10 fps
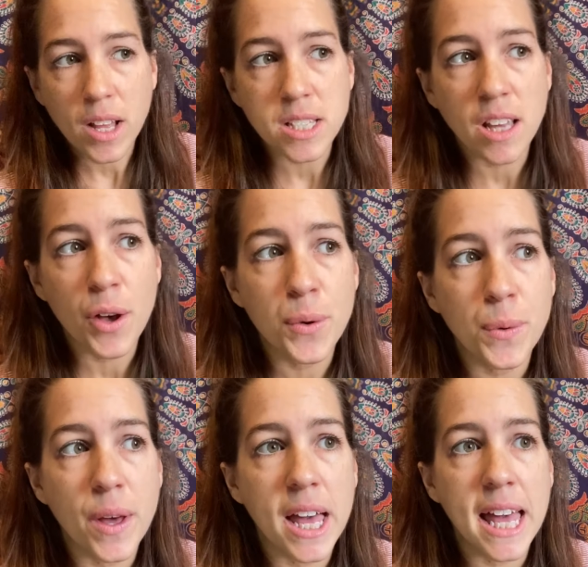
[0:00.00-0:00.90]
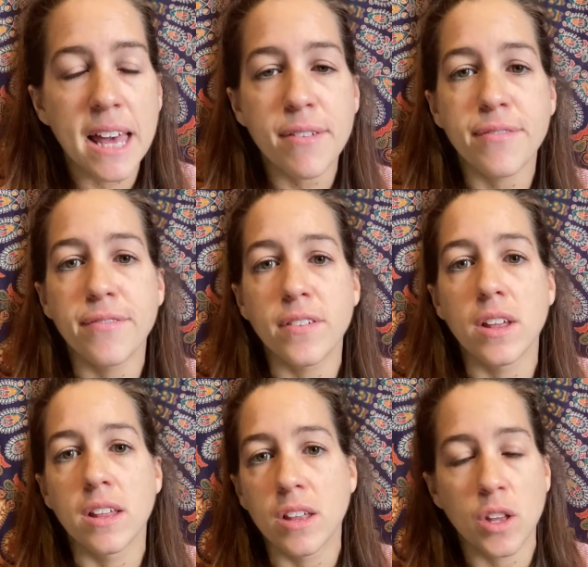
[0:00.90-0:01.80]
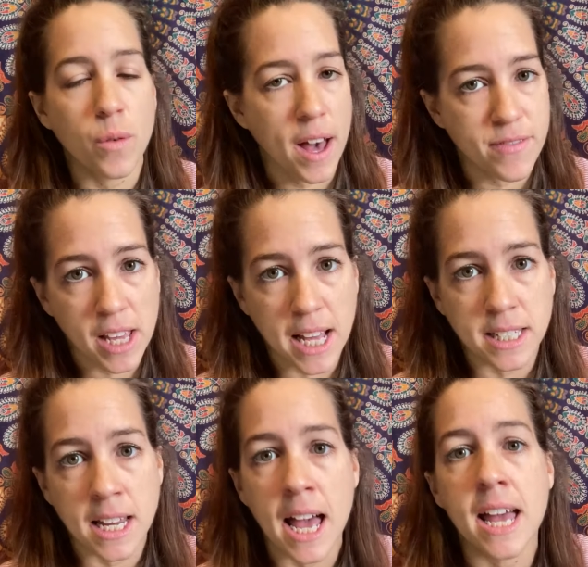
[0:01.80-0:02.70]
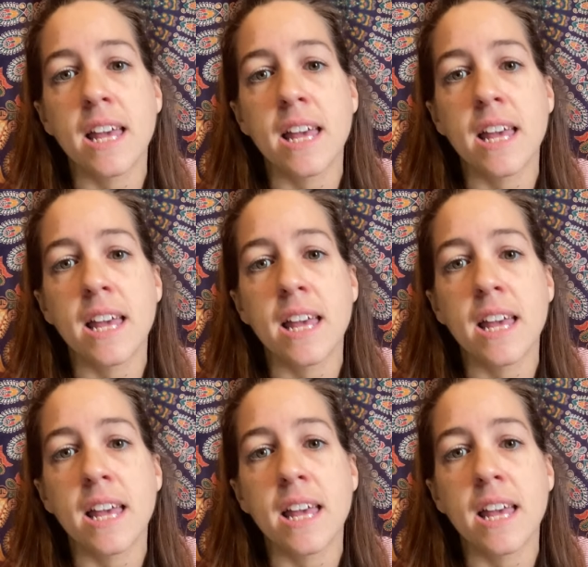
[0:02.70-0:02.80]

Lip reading: so if you have the gas and air,